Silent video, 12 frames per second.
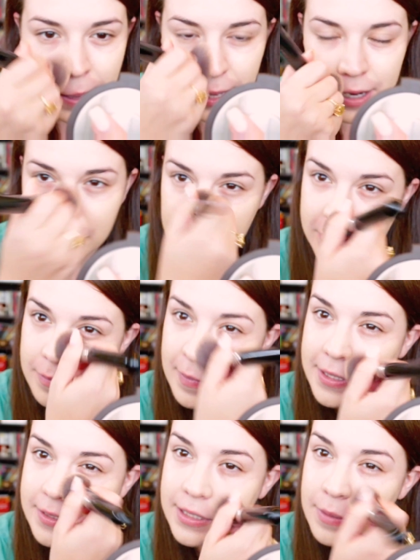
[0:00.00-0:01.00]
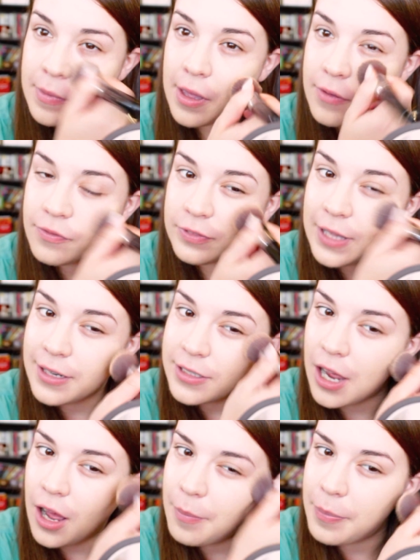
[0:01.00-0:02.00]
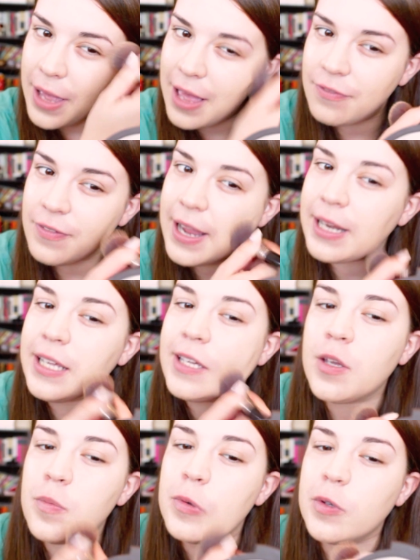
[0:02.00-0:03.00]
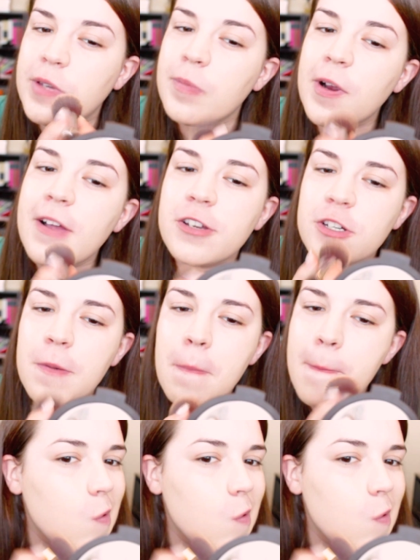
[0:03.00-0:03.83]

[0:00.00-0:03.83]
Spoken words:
And I'm using my Sigma Flat Top F80 Kabuki brush.